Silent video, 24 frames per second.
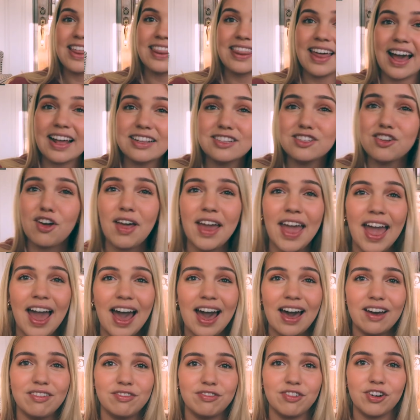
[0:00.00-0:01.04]
That's all I
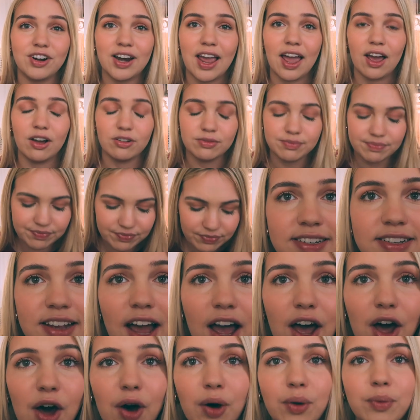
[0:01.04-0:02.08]
have for now.
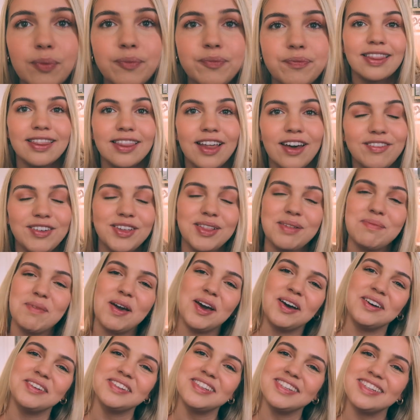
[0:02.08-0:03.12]
So, love you the
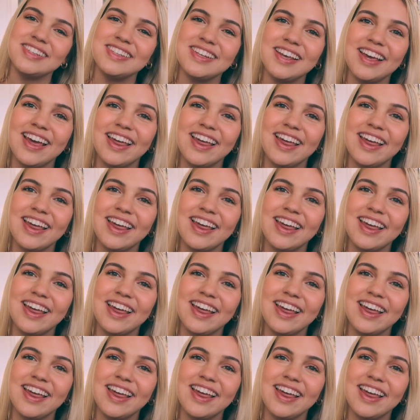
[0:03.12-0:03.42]
most.